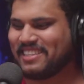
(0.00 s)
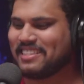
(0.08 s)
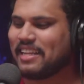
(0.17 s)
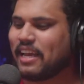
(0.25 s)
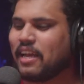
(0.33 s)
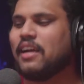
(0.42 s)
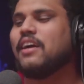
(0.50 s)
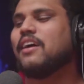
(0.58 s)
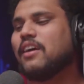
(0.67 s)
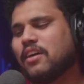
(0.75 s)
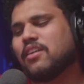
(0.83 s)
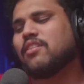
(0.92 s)
He's like,
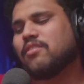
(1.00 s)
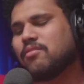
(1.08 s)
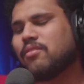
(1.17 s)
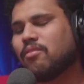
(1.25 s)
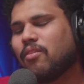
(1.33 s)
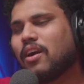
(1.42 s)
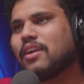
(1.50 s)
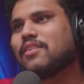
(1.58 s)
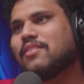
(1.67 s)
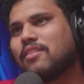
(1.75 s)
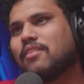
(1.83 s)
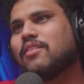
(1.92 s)
you know what,
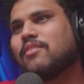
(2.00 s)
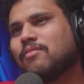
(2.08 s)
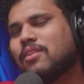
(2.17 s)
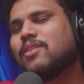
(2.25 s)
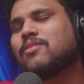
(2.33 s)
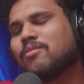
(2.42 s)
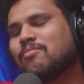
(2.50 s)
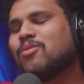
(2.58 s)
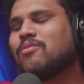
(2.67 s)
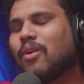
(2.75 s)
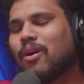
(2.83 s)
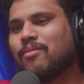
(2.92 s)
we need to
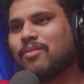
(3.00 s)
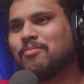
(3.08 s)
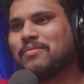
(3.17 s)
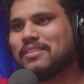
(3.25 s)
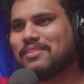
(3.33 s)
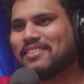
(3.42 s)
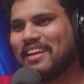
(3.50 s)
move on from this.